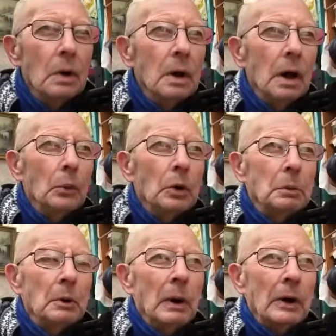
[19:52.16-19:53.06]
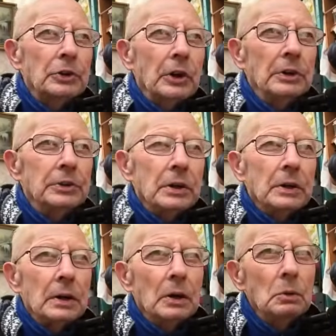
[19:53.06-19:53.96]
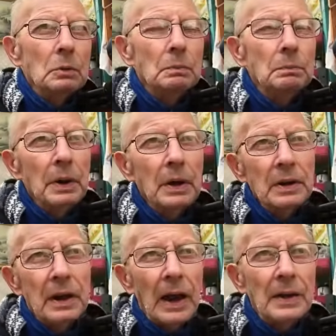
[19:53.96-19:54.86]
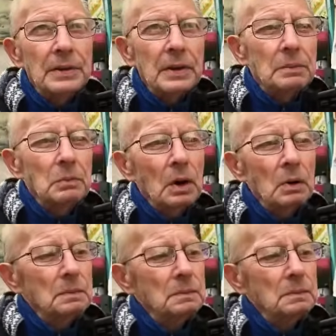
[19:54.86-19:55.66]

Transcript: it would have been much easier, you know, being canted well.